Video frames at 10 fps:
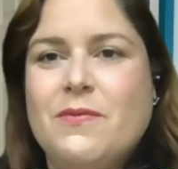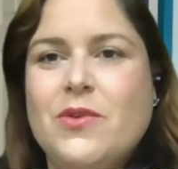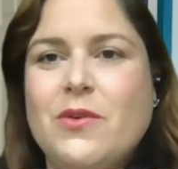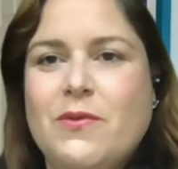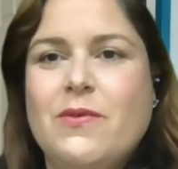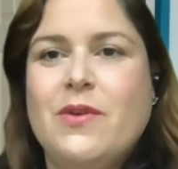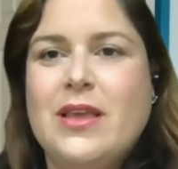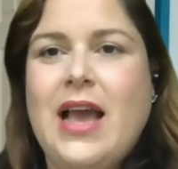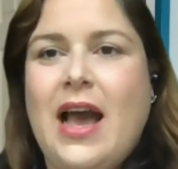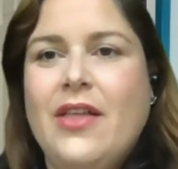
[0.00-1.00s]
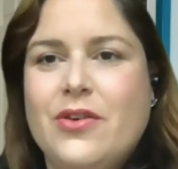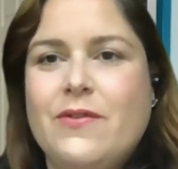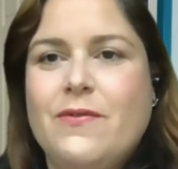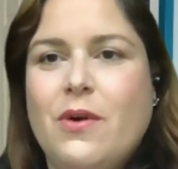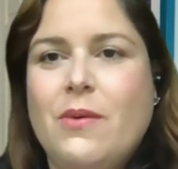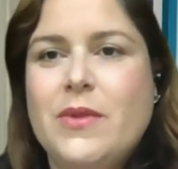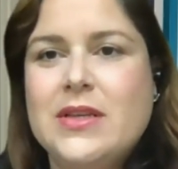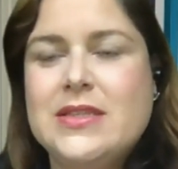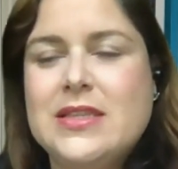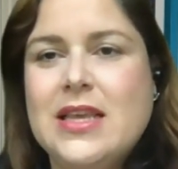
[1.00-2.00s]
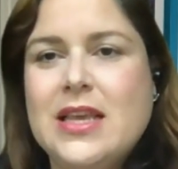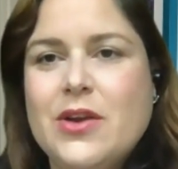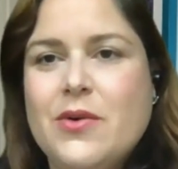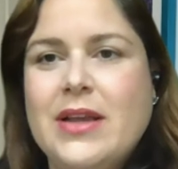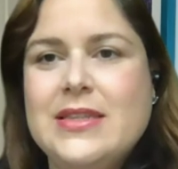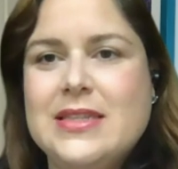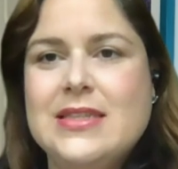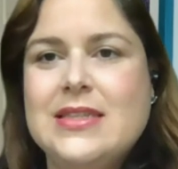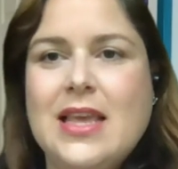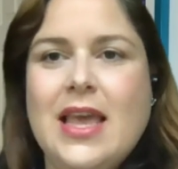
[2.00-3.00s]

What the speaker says: you've gathered from this crisis?